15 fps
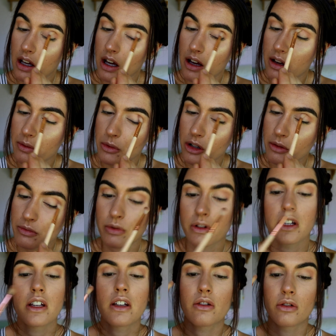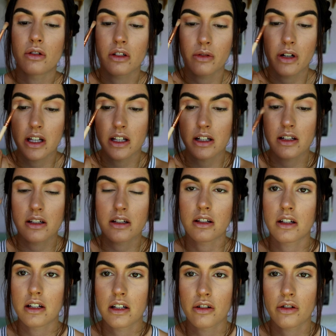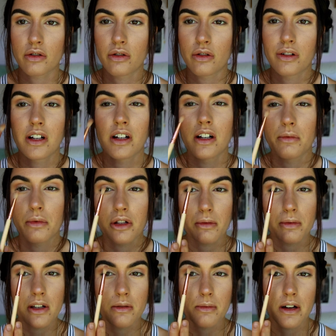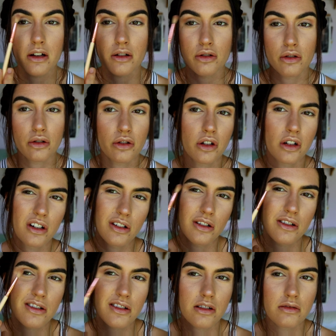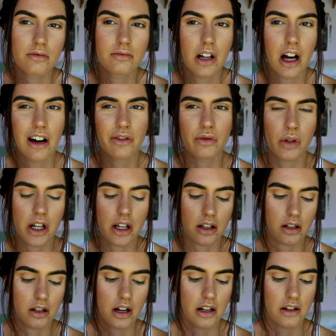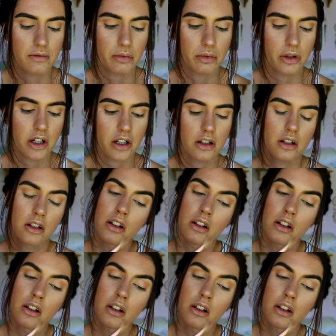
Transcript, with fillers: I'm not bringing it all the way into the inner corner, I'm stopping about two-thirds halfway kind of point